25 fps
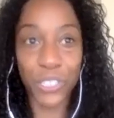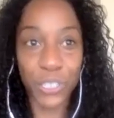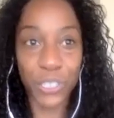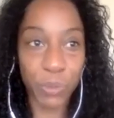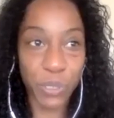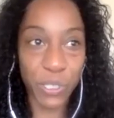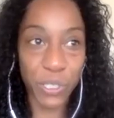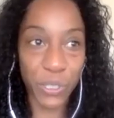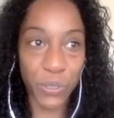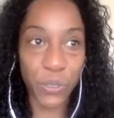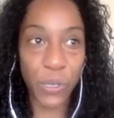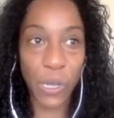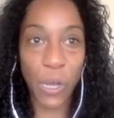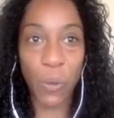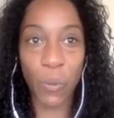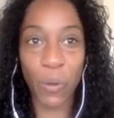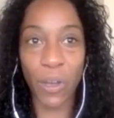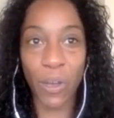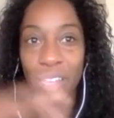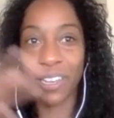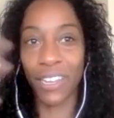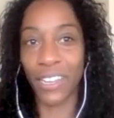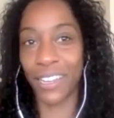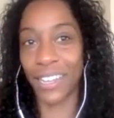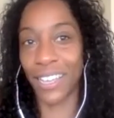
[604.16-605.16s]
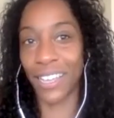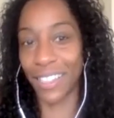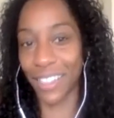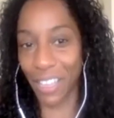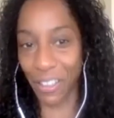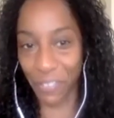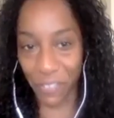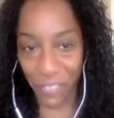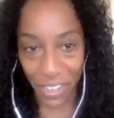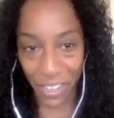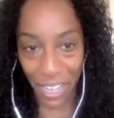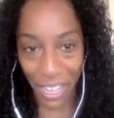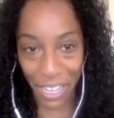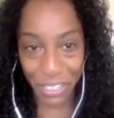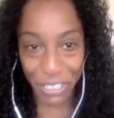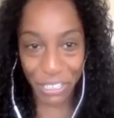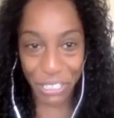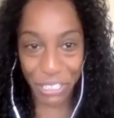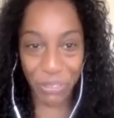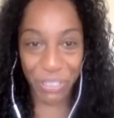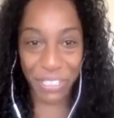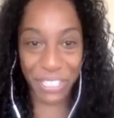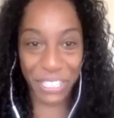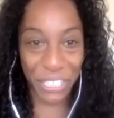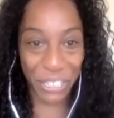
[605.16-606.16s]
with 201 and I left college
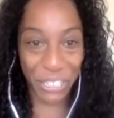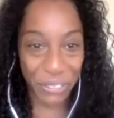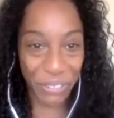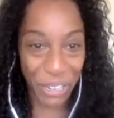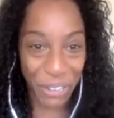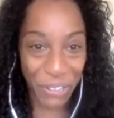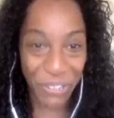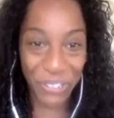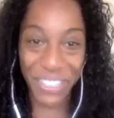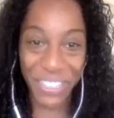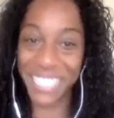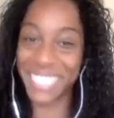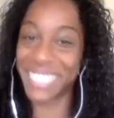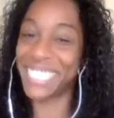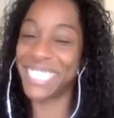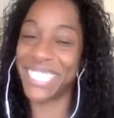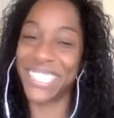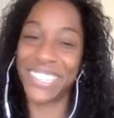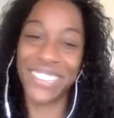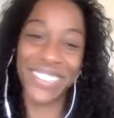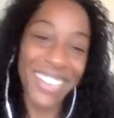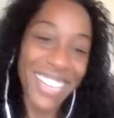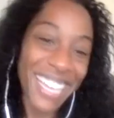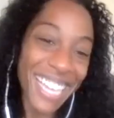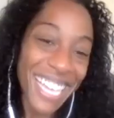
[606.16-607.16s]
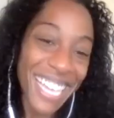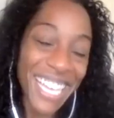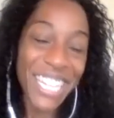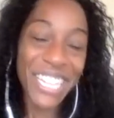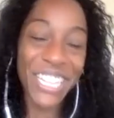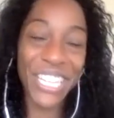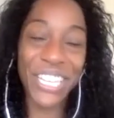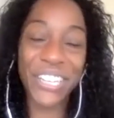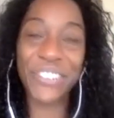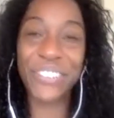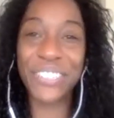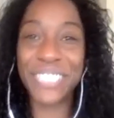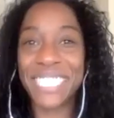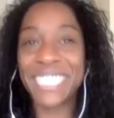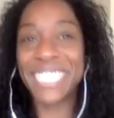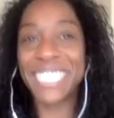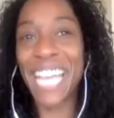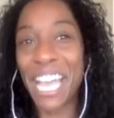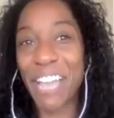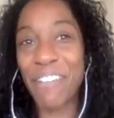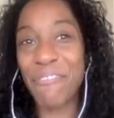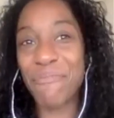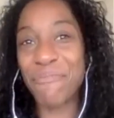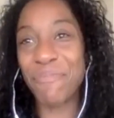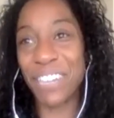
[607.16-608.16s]
with 201. So there was
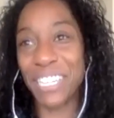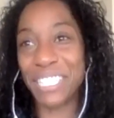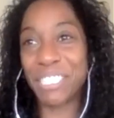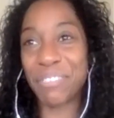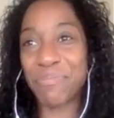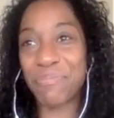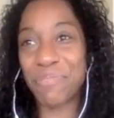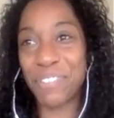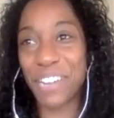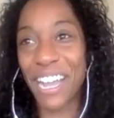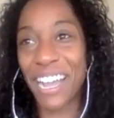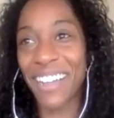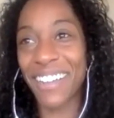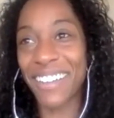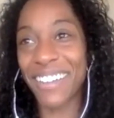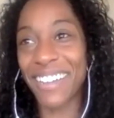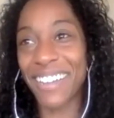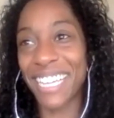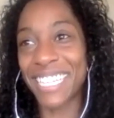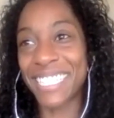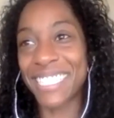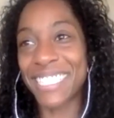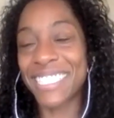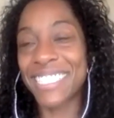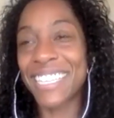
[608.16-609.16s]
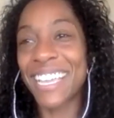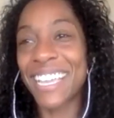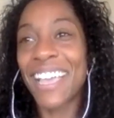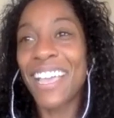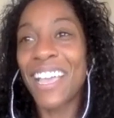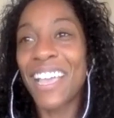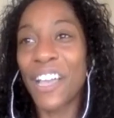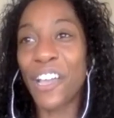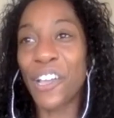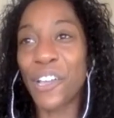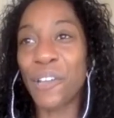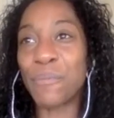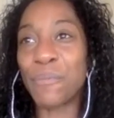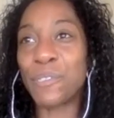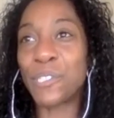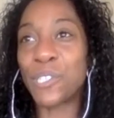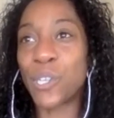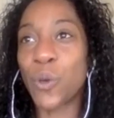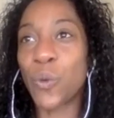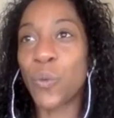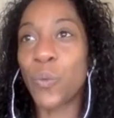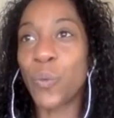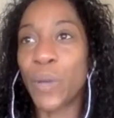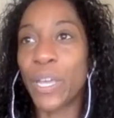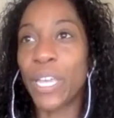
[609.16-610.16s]
not much progress. So
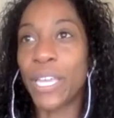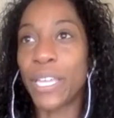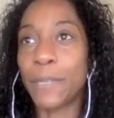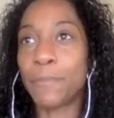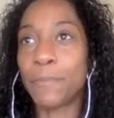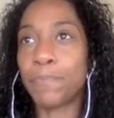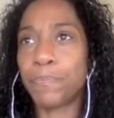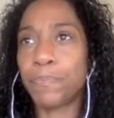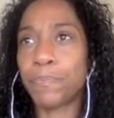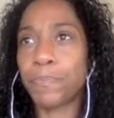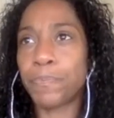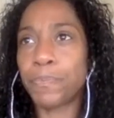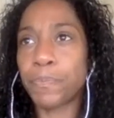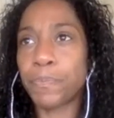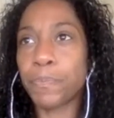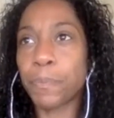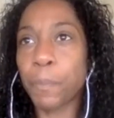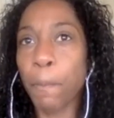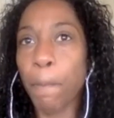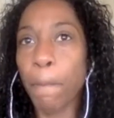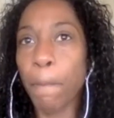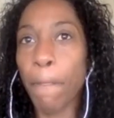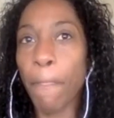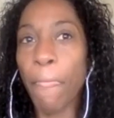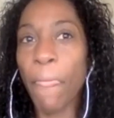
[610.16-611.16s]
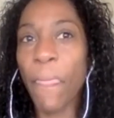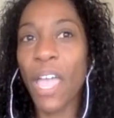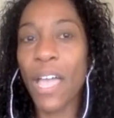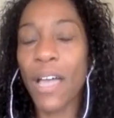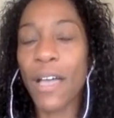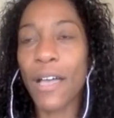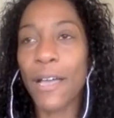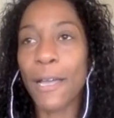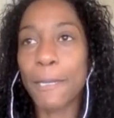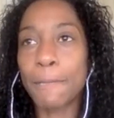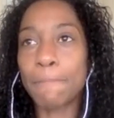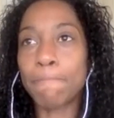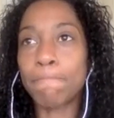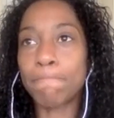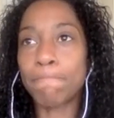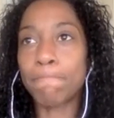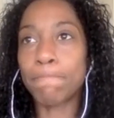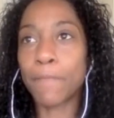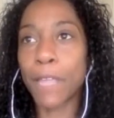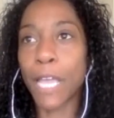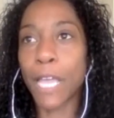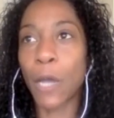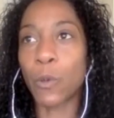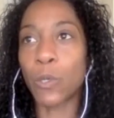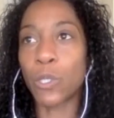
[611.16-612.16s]
when um,
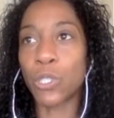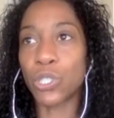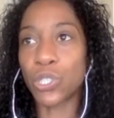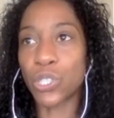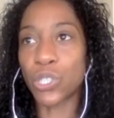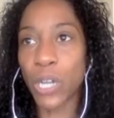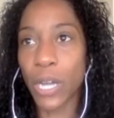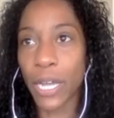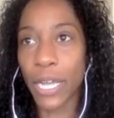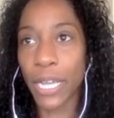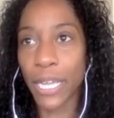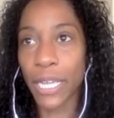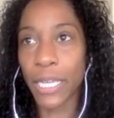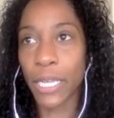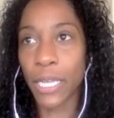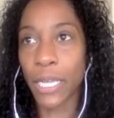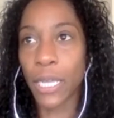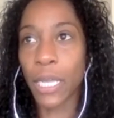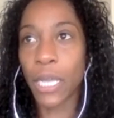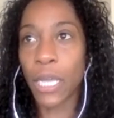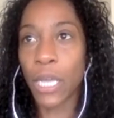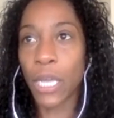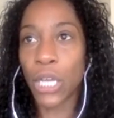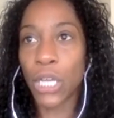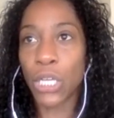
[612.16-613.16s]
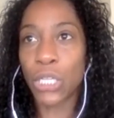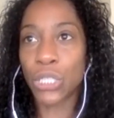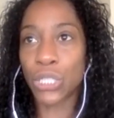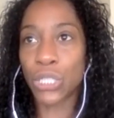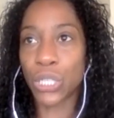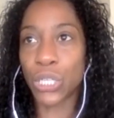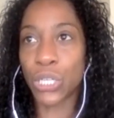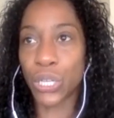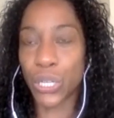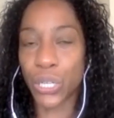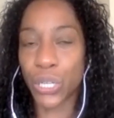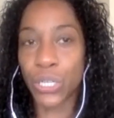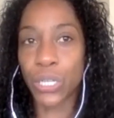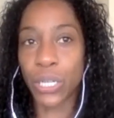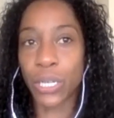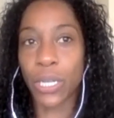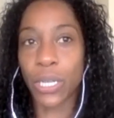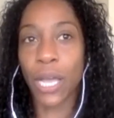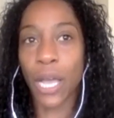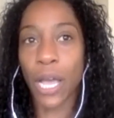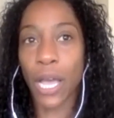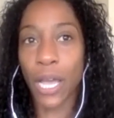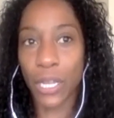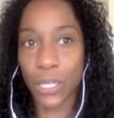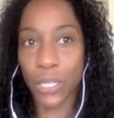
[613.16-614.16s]
I was trying to earn a
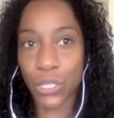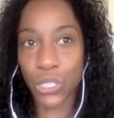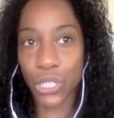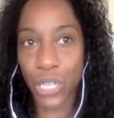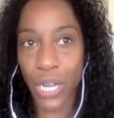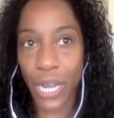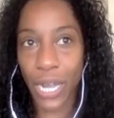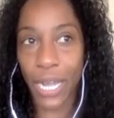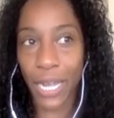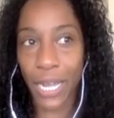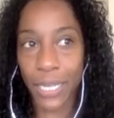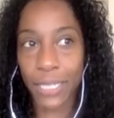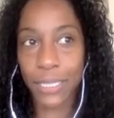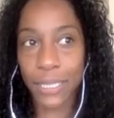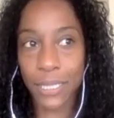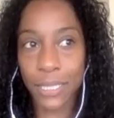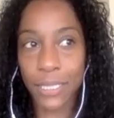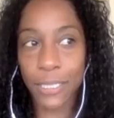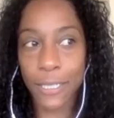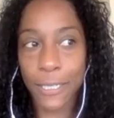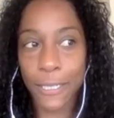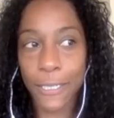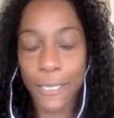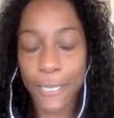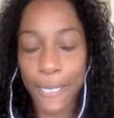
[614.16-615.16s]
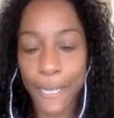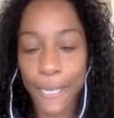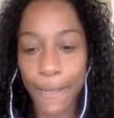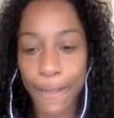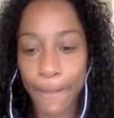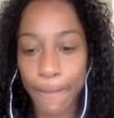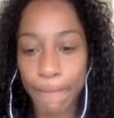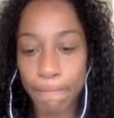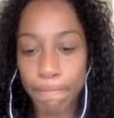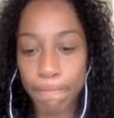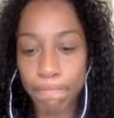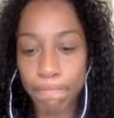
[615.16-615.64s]
contract, um,